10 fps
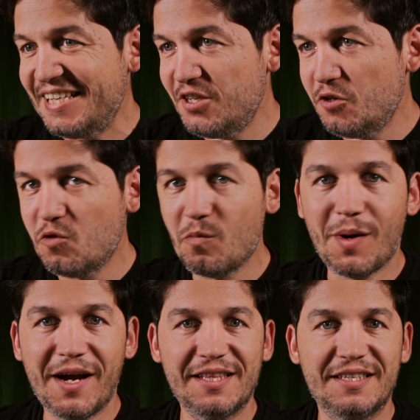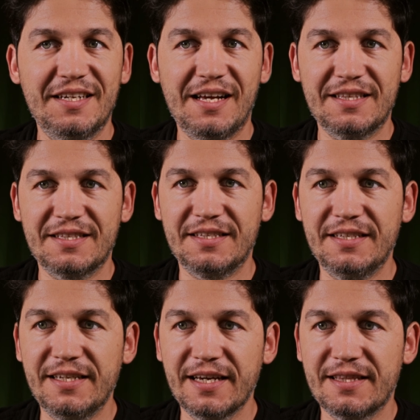you might not
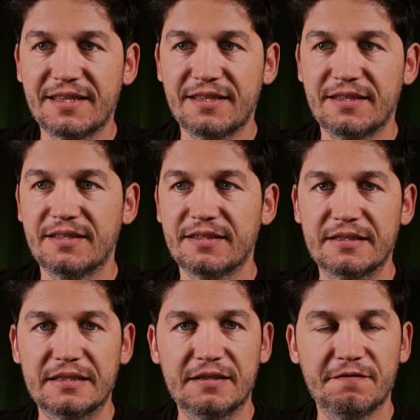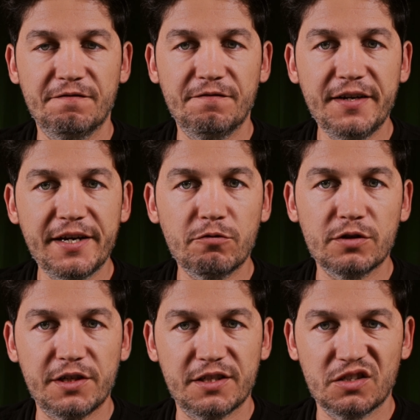get very
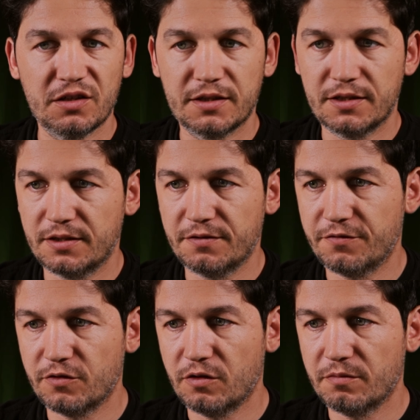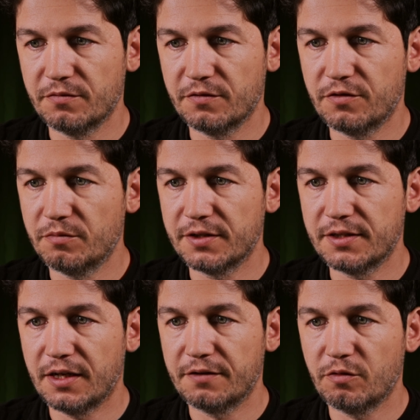good results from the
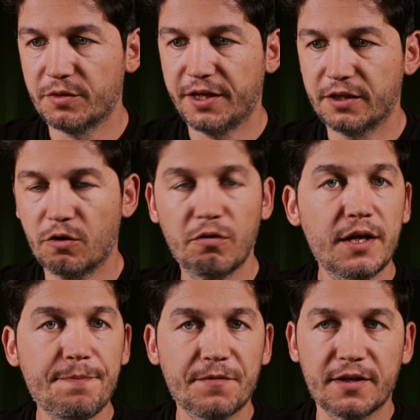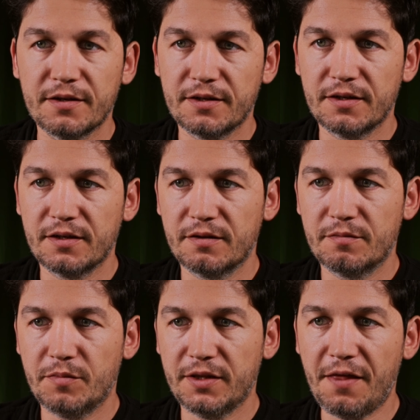start, from the get-go.
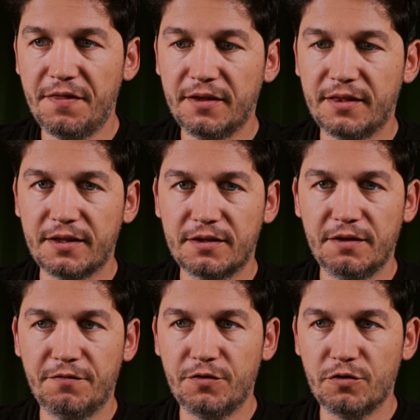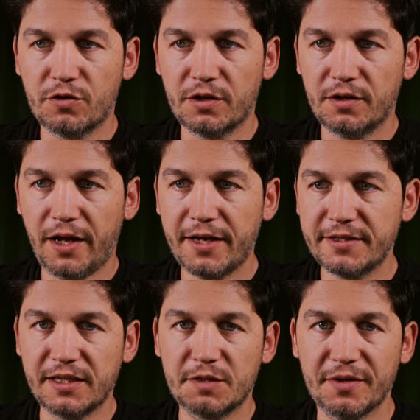But I think that if you're
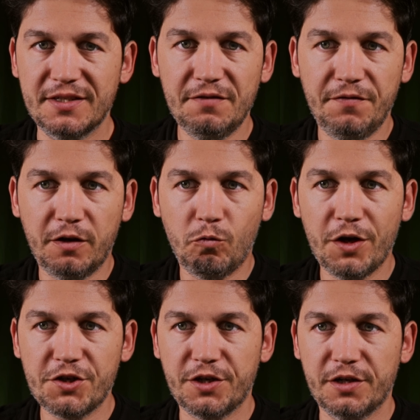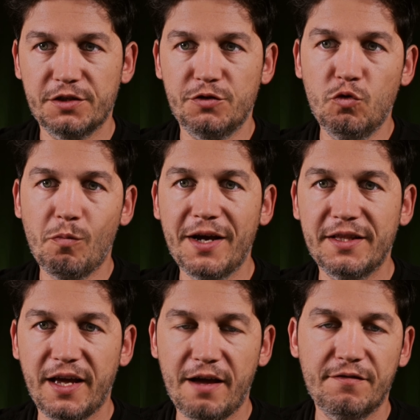asking specific questions, you
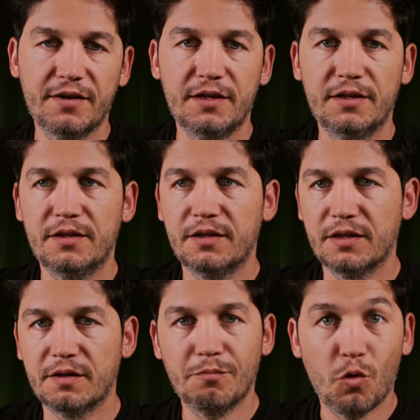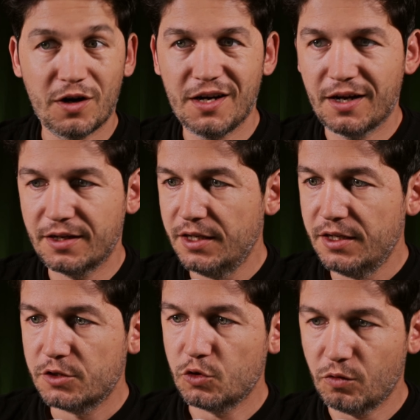might have more luck.
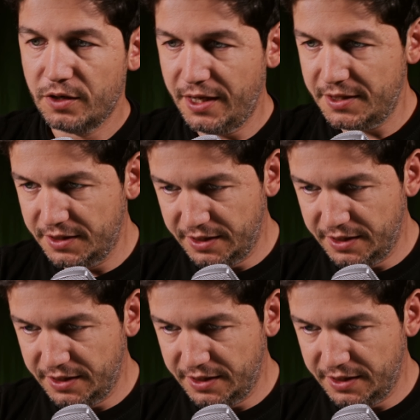So let's